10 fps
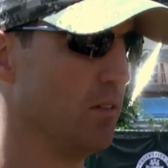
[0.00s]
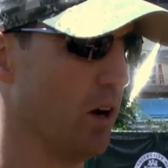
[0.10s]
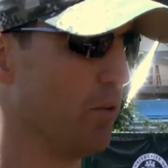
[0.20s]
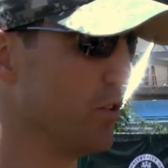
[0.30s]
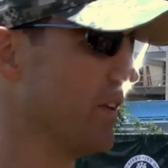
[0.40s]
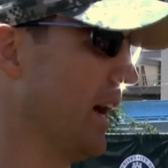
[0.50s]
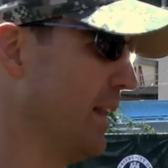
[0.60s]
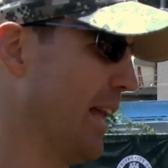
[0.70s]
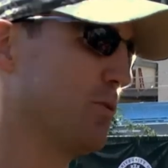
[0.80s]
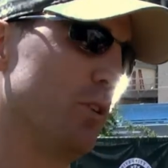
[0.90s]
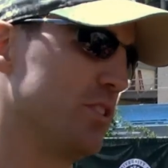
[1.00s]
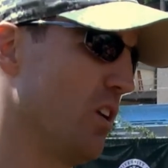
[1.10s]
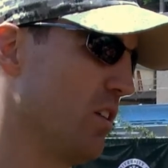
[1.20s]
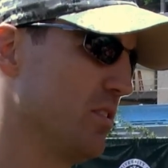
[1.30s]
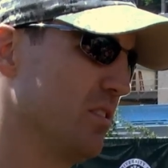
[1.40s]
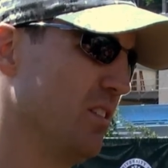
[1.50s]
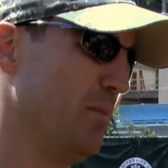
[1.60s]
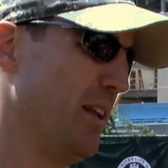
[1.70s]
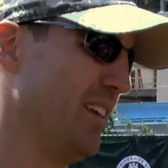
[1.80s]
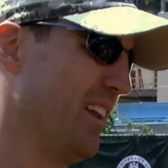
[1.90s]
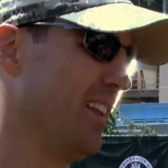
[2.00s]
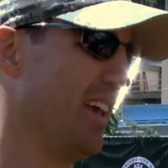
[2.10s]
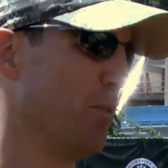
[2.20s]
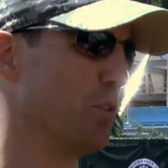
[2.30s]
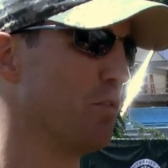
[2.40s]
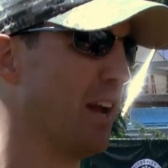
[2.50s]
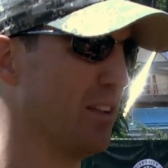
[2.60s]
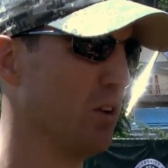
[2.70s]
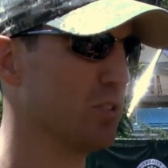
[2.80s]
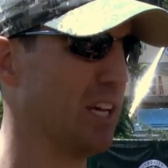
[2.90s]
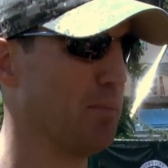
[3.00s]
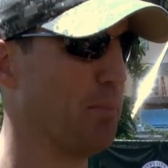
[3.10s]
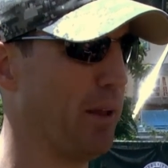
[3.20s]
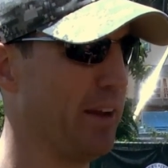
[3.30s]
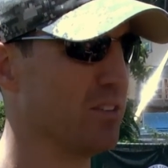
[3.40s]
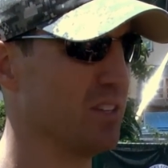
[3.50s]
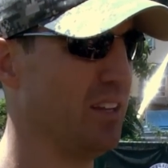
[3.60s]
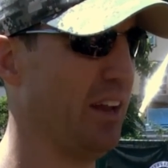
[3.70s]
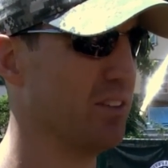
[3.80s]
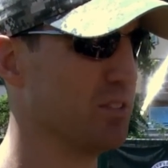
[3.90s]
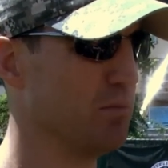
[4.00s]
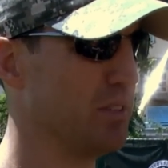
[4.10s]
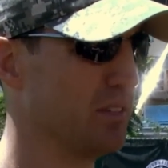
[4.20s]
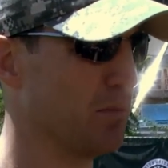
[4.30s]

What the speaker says: Well, when you've got, that's where it starts. I mean, at the end of the day, when you've got those type of players in there, some